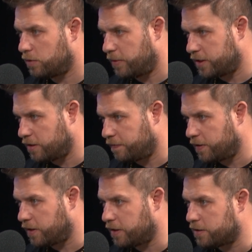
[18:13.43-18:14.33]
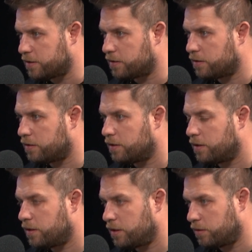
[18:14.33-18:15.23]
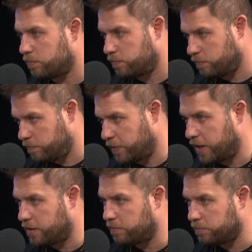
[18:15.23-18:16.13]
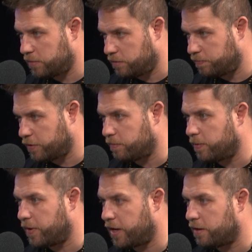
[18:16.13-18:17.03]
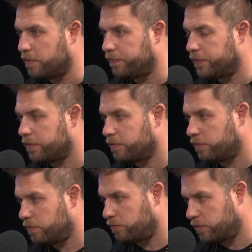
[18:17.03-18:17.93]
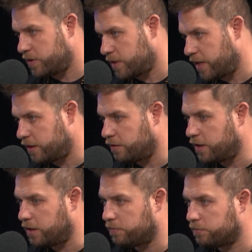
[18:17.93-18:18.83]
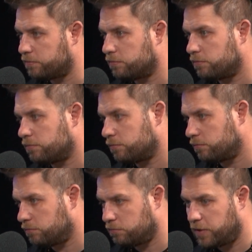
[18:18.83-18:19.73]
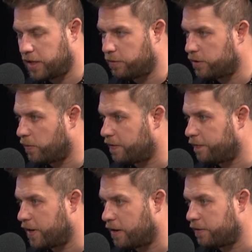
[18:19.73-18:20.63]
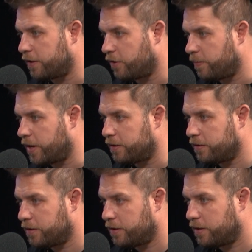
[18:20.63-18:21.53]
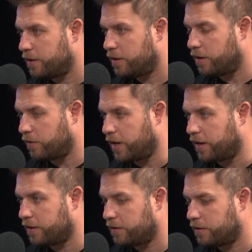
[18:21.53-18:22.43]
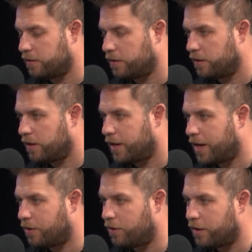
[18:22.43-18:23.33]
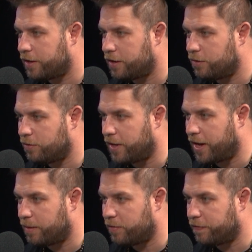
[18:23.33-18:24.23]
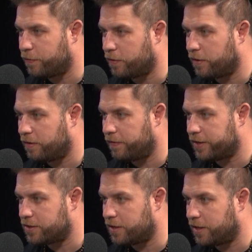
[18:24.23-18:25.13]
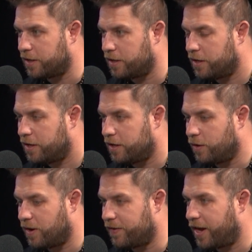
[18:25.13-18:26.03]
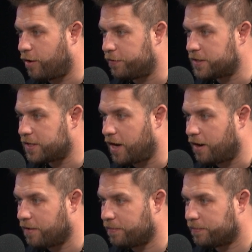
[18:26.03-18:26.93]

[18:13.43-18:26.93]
you make dinner for the kids, you bathe them, you put them to bed. It's 9:30, hang out with your wife for an hour, and you go to bed. Okay. How long do you do that before eventually you have a health scare